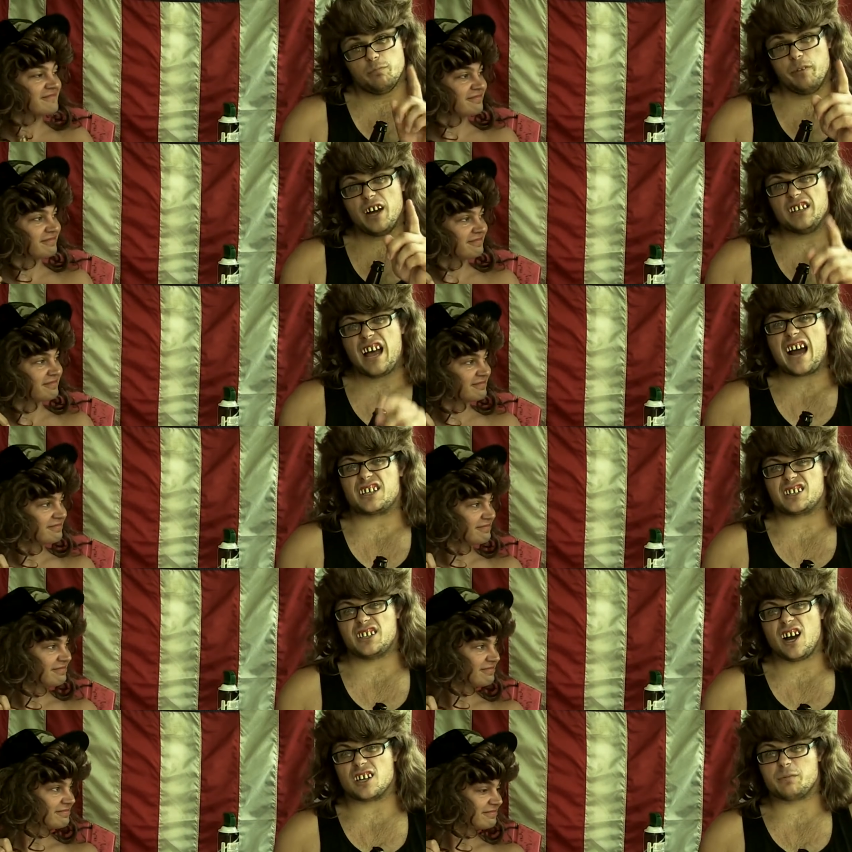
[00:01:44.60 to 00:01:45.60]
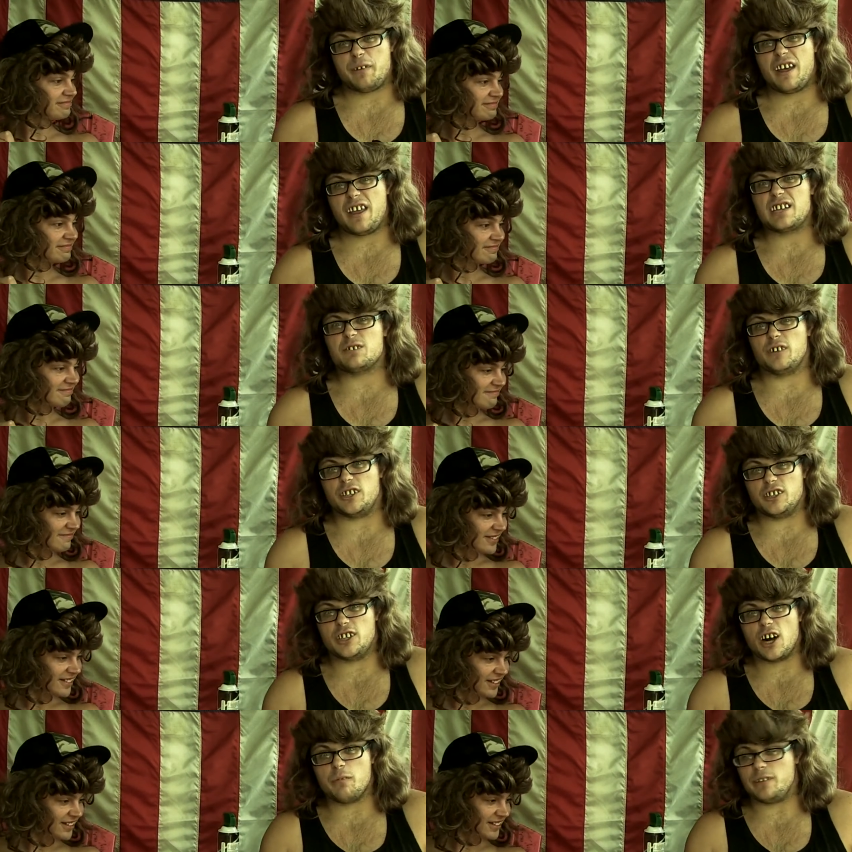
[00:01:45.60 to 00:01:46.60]
Speaker 1: Bud Light sucks, man. That's what the
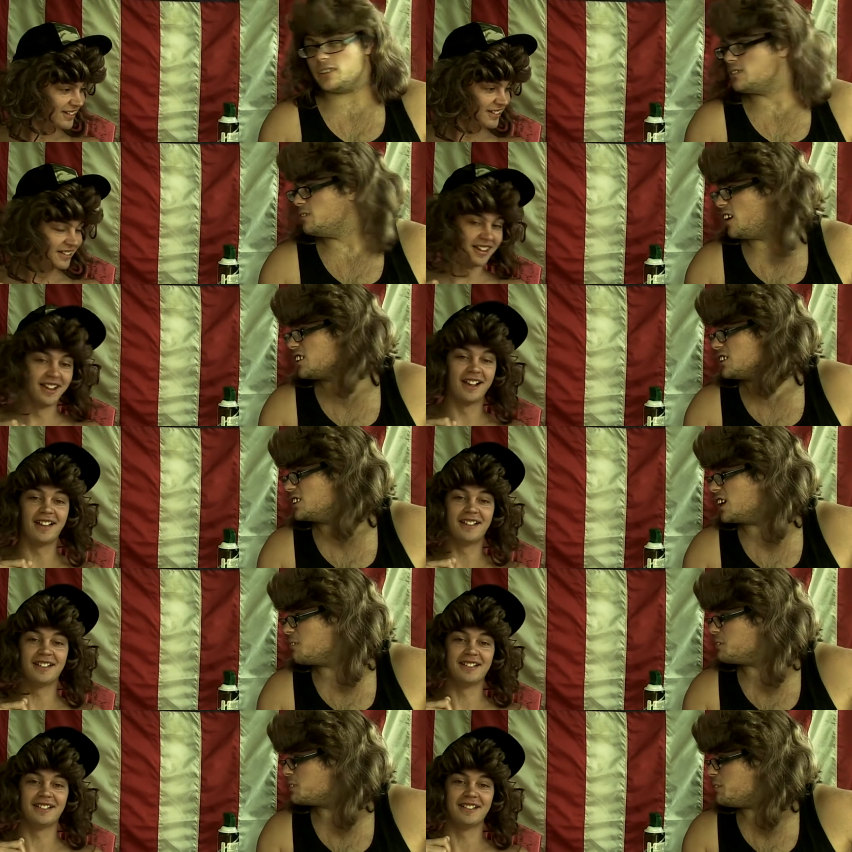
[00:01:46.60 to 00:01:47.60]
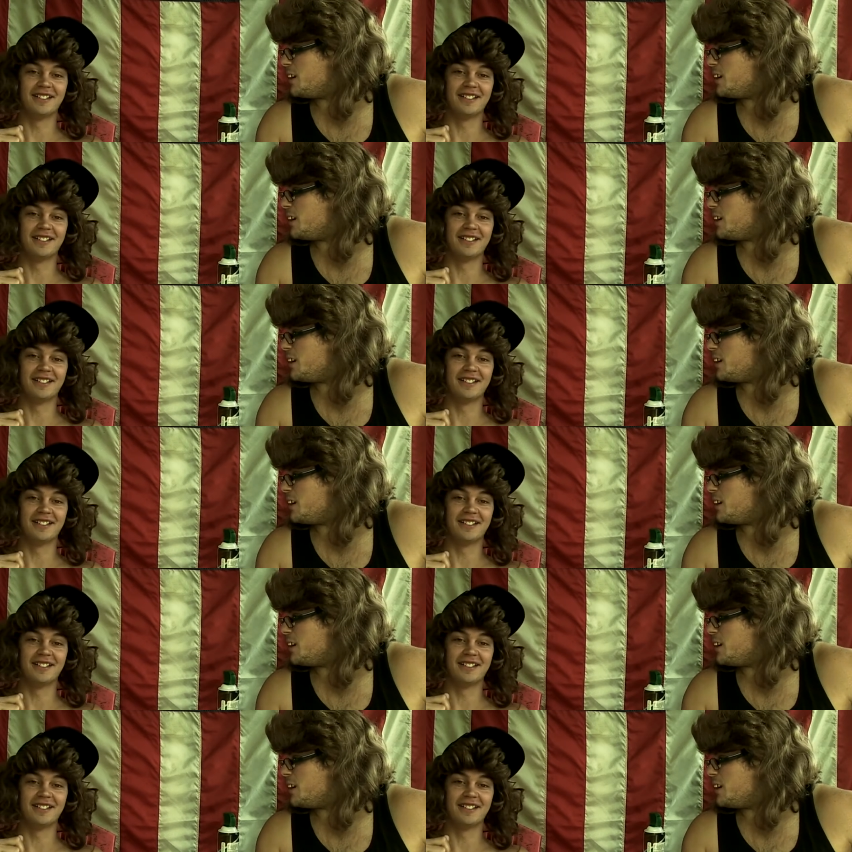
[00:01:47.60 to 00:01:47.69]
Germans. Fuck the Germans,